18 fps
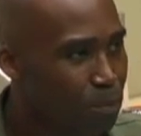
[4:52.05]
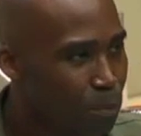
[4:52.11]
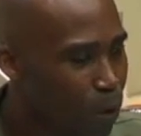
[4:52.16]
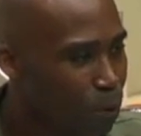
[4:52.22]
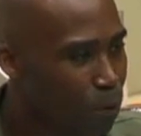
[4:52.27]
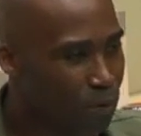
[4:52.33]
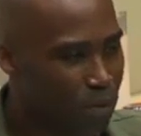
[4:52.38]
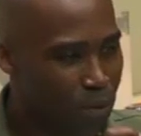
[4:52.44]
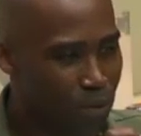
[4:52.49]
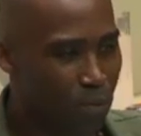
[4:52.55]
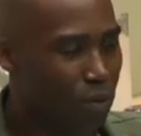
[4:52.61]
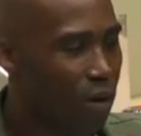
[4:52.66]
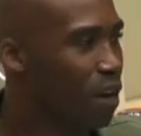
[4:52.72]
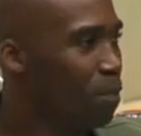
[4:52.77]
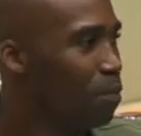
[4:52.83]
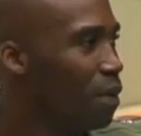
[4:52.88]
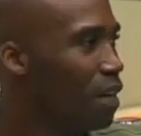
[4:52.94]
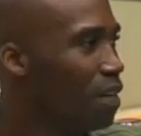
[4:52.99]
poked and
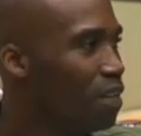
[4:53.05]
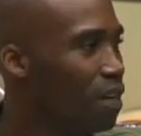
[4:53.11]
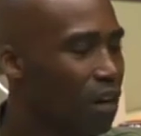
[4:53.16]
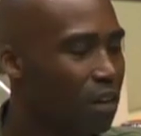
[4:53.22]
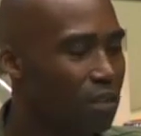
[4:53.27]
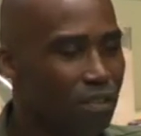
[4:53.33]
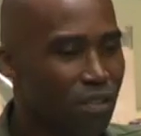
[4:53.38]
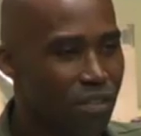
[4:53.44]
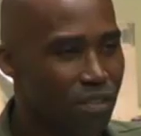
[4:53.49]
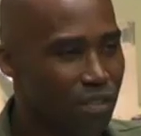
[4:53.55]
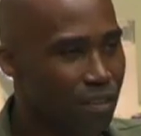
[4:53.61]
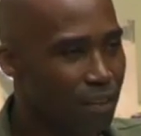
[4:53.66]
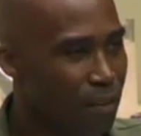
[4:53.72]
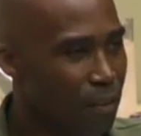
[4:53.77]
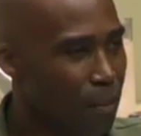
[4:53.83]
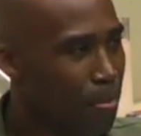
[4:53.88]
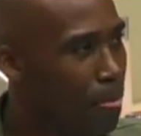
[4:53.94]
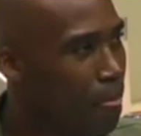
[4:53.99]
prodded by doctors,
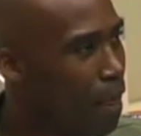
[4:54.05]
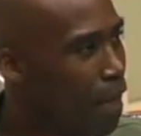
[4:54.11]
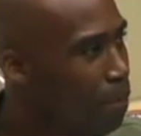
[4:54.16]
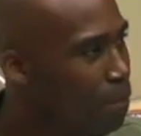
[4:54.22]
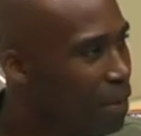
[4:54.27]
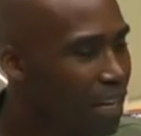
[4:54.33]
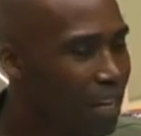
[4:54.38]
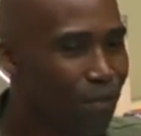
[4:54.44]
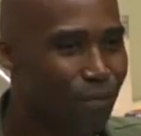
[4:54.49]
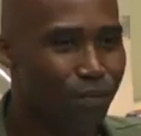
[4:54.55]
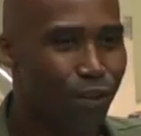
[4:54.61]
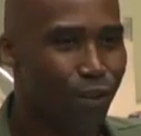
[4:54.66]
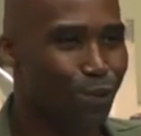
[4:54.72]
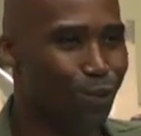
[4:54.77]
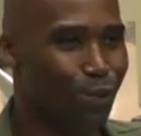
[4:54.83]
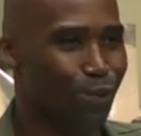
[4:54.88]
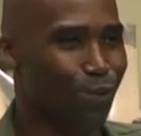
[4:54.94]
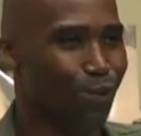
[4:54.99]
I became
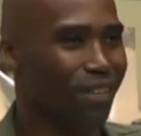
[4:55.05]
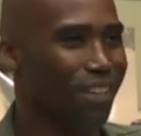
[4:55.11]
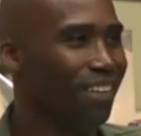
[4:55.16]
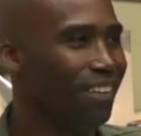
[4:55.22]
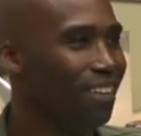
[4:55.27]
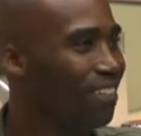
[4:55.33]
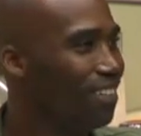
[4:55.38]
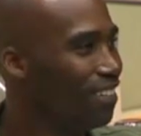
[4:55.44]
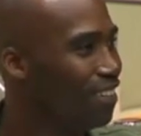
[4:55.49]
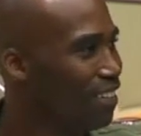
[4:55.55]
functional again.